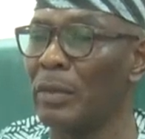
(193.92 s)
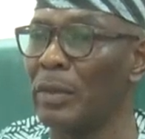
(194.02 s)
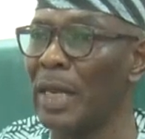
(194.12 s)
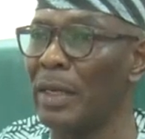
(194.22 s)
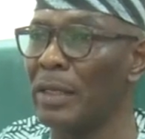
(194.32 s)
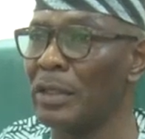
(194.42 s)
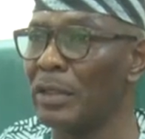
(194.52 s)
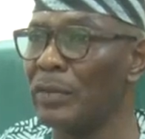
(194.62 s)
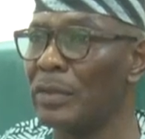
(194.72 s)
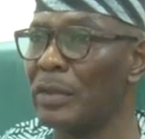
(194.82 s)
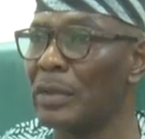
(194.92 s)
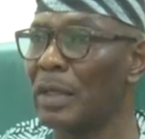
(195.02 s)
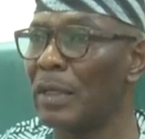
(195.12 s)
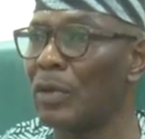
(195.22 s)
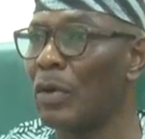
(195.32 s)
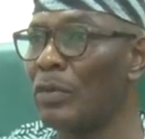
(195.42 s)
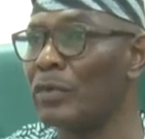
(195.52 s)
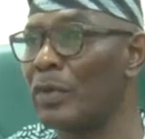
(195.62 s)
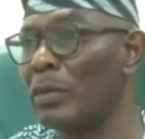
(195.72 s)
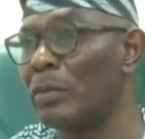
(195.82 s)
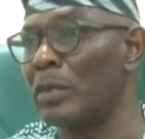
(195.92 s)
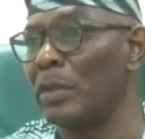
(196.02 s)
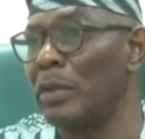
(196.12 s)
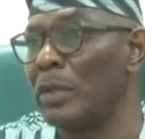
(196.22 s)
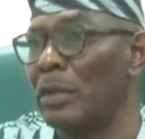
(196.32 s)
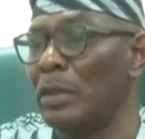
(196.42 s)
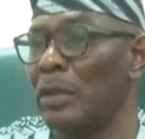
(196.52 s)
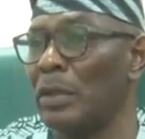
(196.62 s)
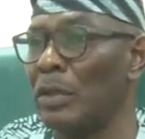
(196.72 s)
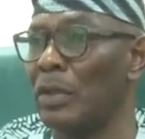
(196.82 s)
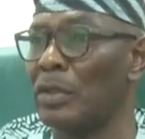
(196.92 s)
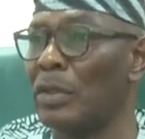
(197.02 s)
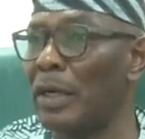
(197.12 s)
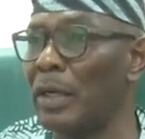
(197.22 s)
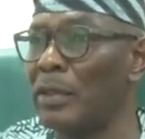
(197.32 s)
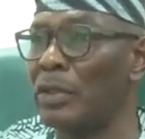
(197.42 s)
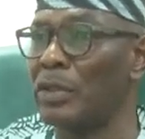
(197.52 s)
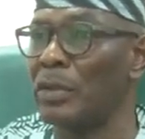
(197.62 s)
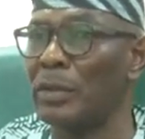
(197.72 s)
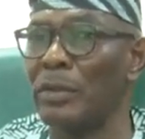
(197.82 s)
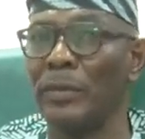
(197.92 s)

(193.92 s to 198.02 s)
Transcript: negatives that comes from industrialization.